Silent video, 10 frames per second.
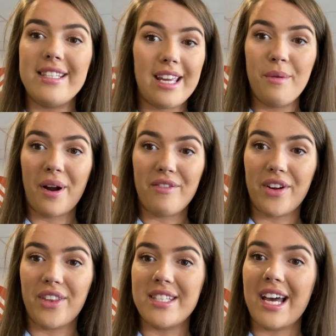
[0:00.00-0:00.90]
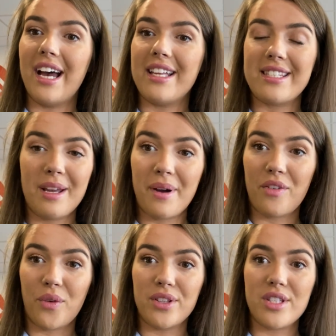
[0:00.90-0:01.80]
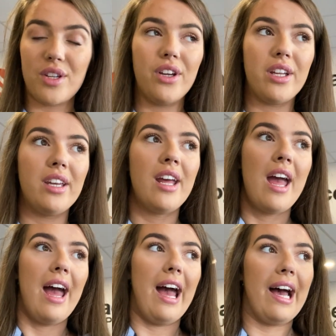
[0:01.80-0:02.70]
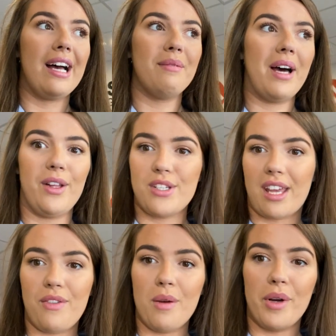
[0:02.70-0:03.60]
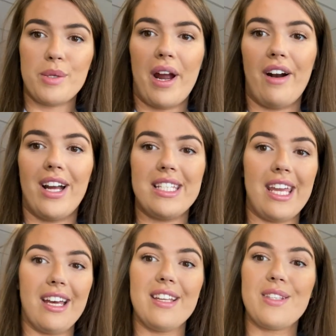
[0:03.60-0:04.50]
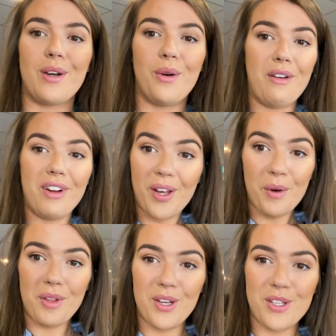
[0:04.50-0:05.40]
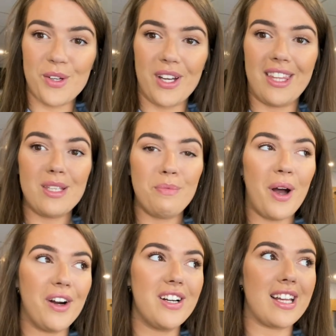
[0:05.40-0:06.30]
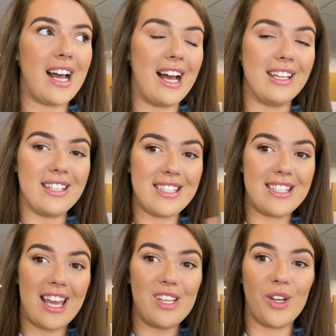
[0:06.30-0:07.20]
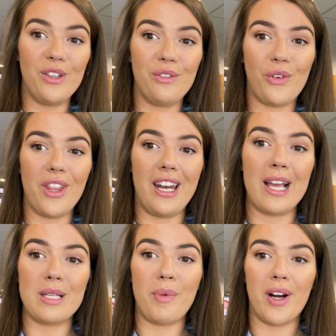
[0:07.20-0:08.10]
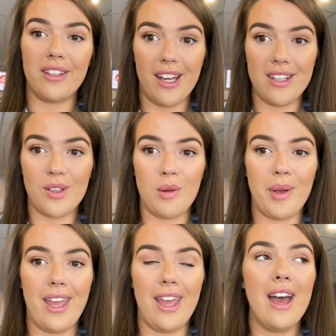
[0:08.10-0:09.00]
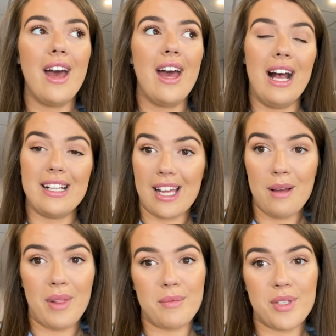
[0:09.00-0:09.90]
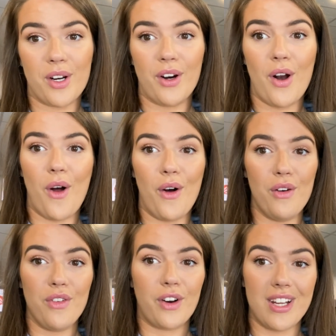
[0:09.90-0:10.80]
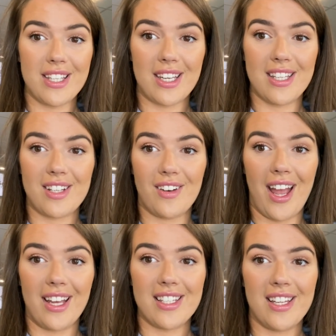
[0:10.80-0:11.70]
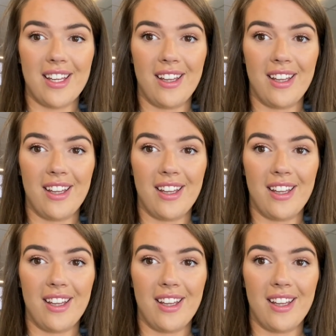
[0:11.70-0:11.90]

see where everything's at, see what everyone's doing, and it'll just give you a much better idea. So I really hope that you enjoyed this part, and stay tuned for the next part that is going to be time-lapse tour of Christie's Direct.